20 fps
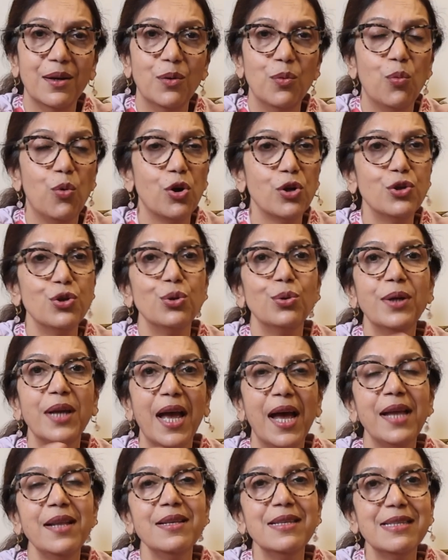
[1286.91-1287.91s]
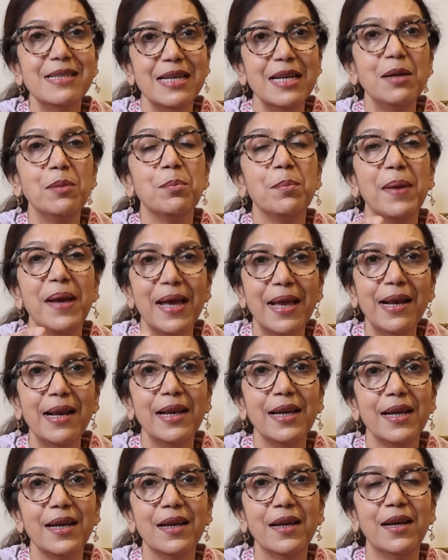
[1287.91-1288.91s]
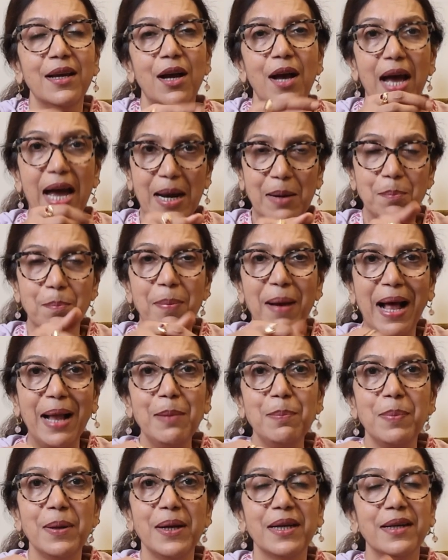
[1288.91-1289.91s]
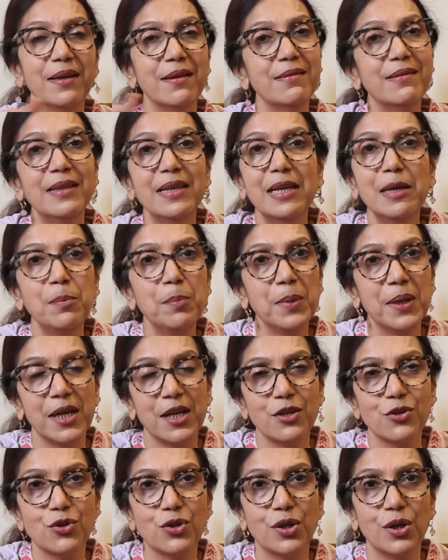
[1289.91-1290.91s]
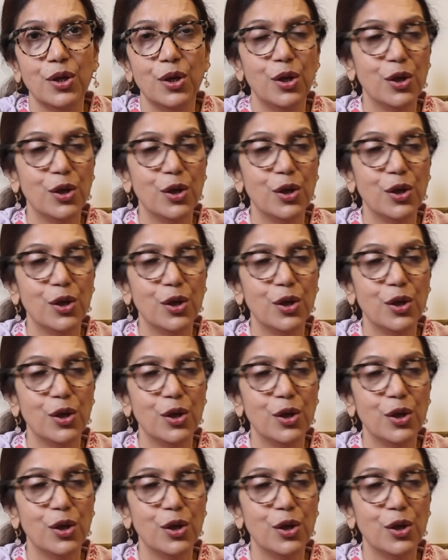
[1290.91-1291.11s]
What you can see barely and palpate is the rib cage.